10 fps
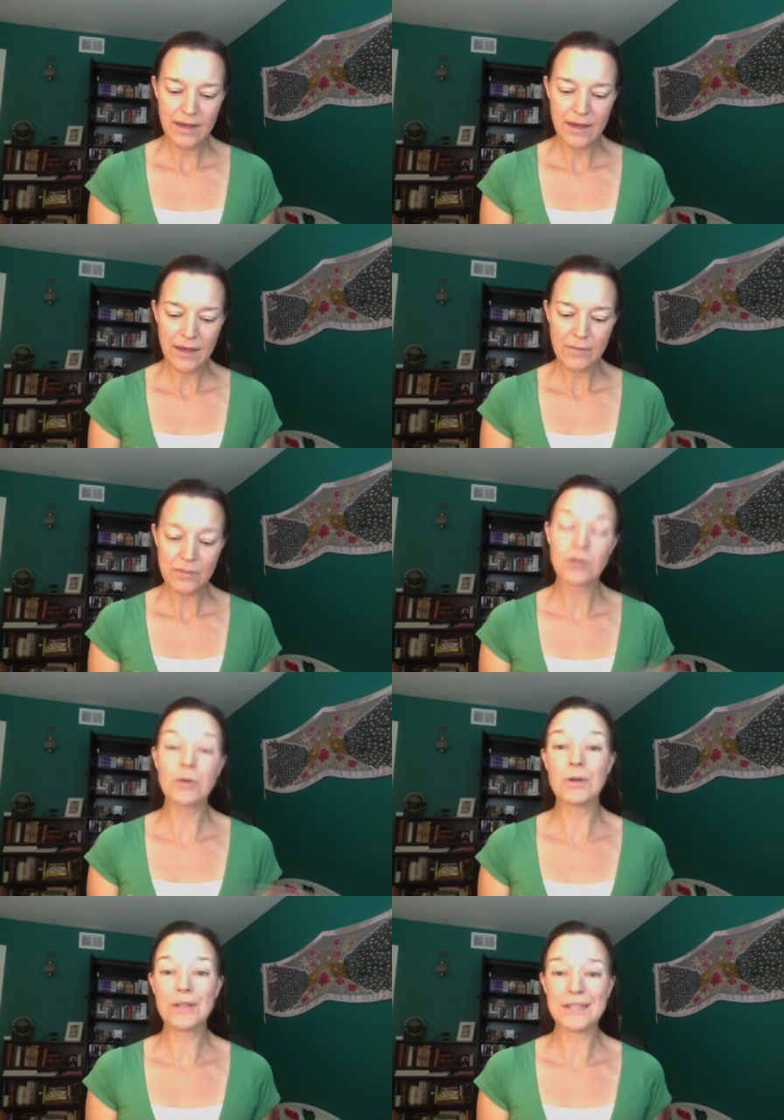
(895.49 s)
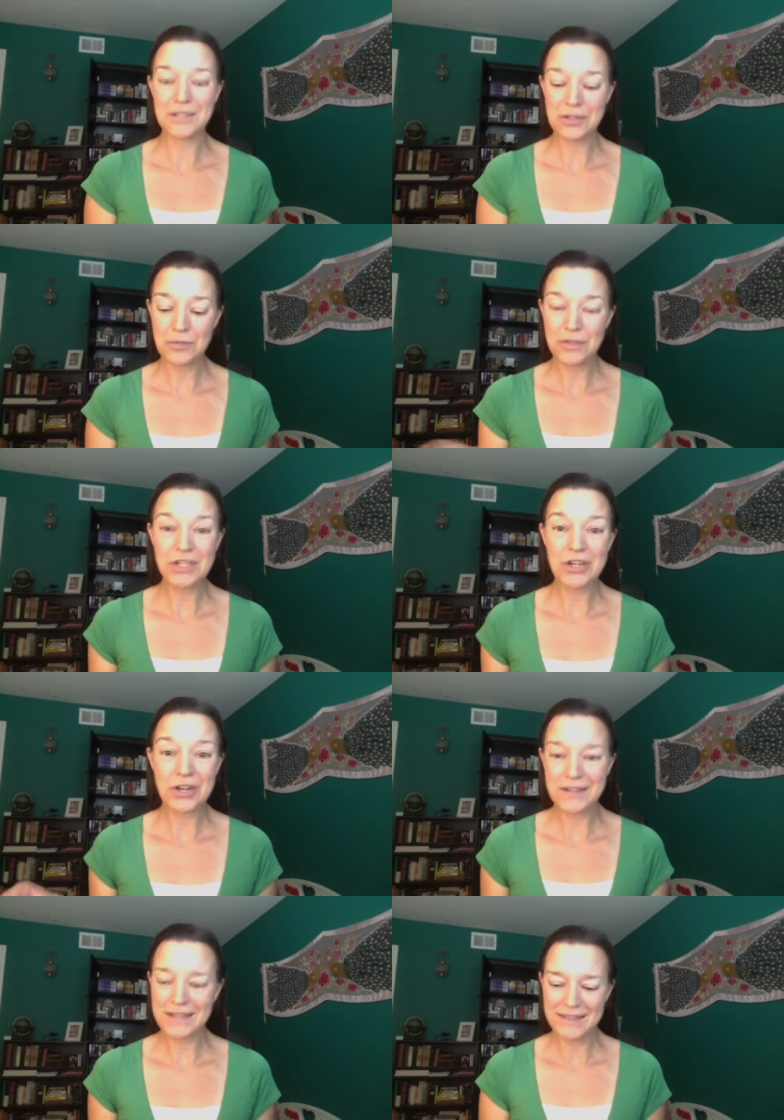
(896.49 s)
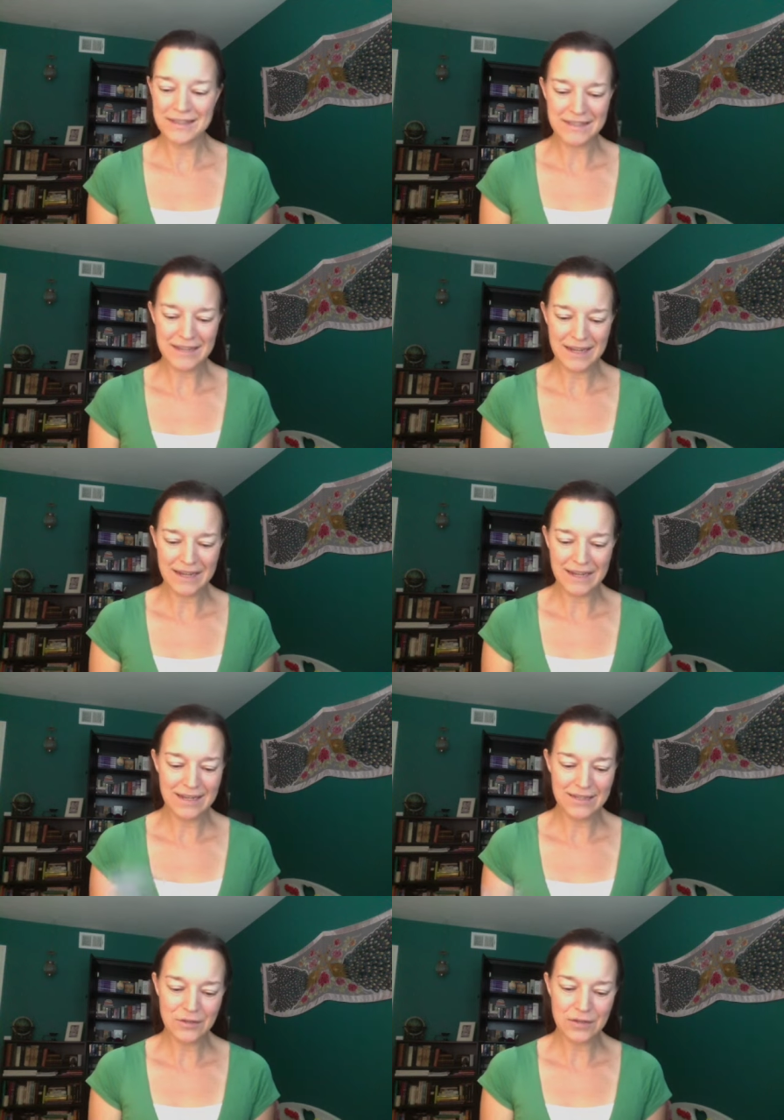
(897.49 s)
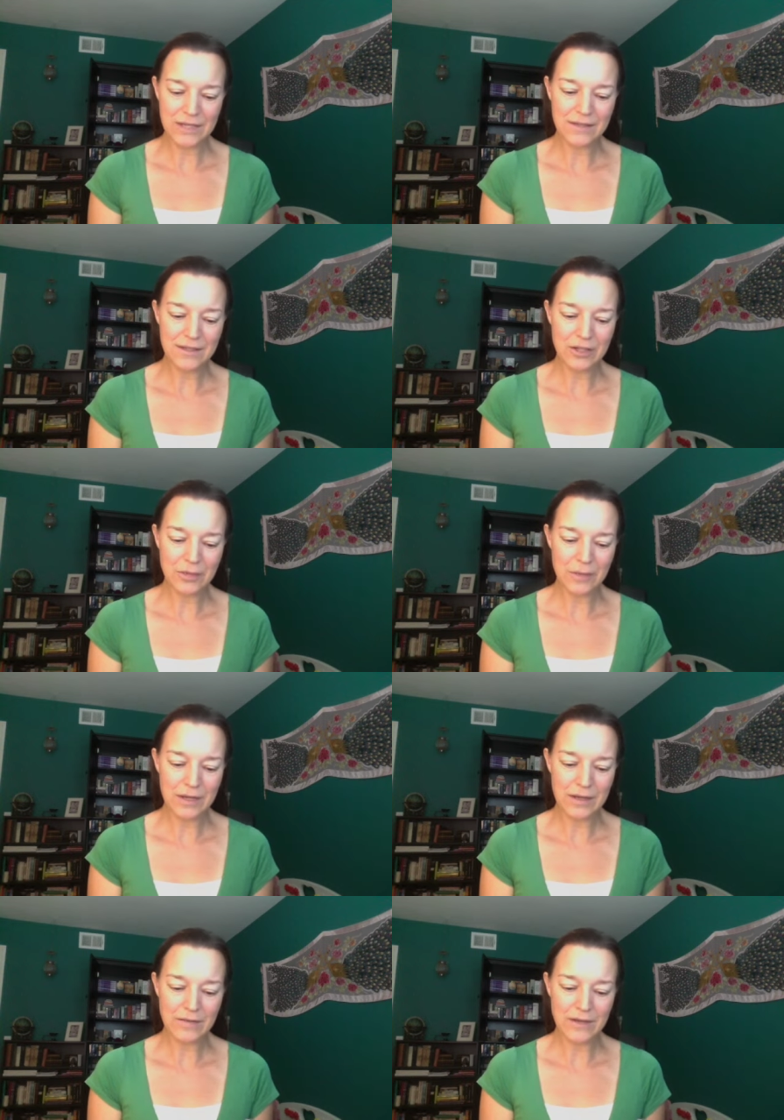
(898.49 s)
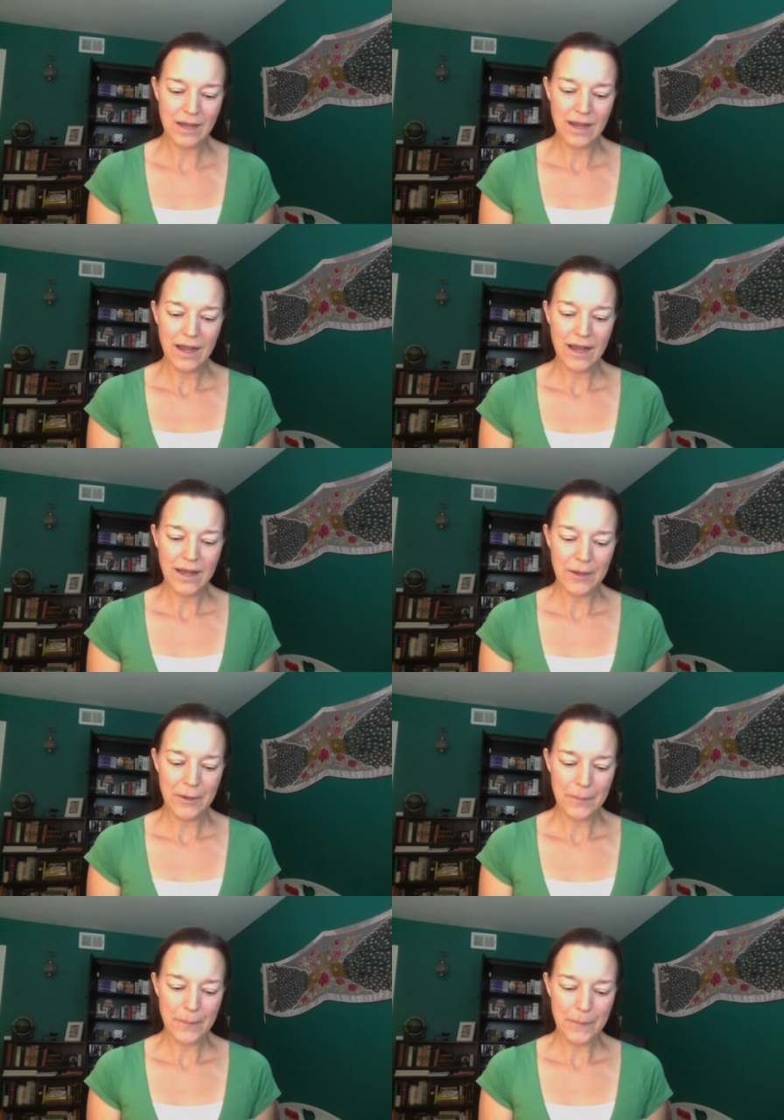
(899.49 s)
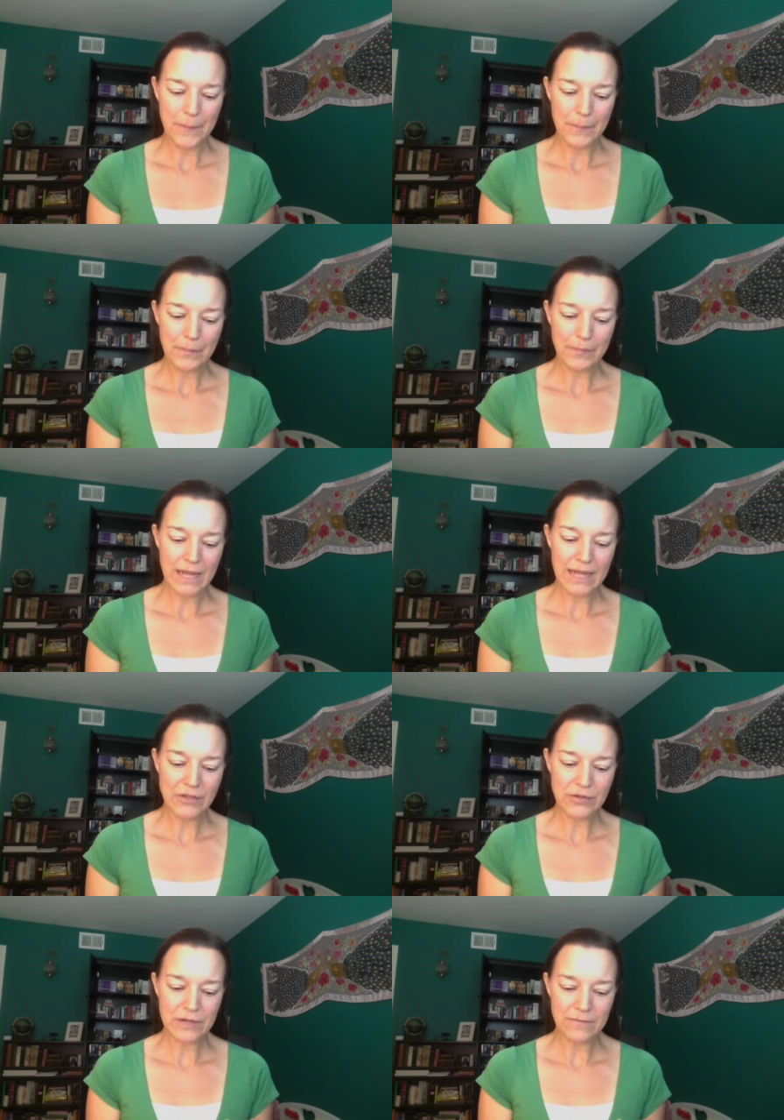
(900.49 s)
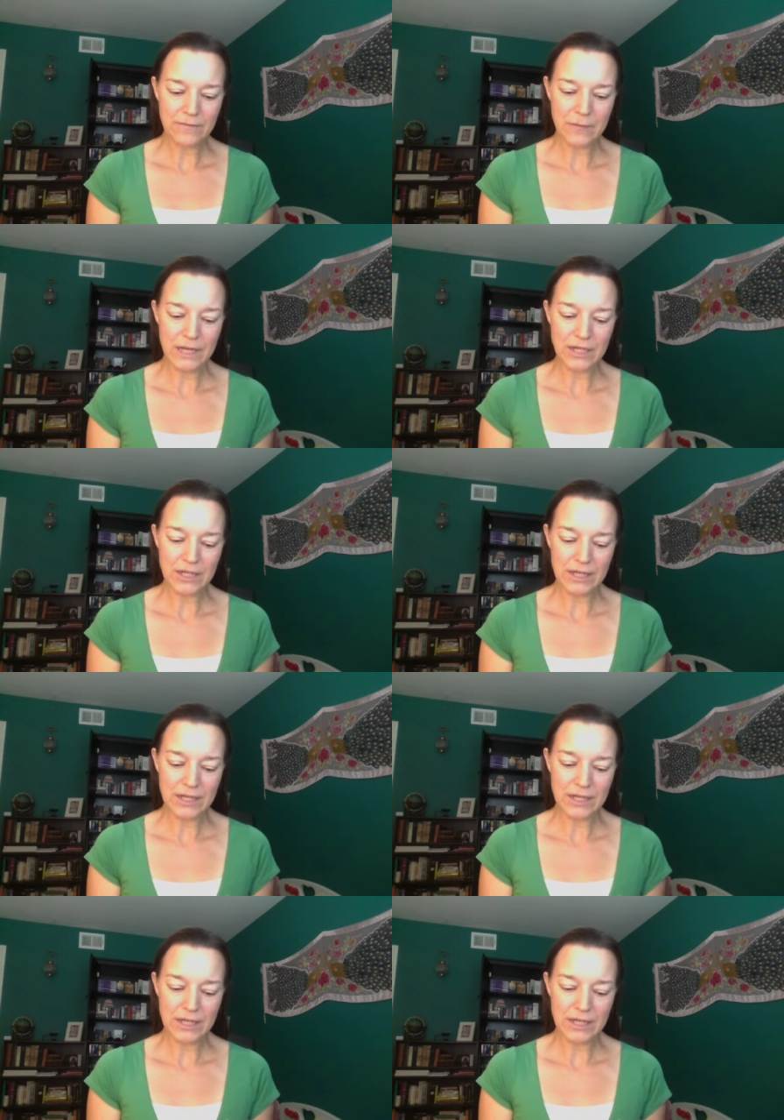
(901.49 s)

um, so the correlation to which card in this deck it is. So it gives a little bit of um, extra information.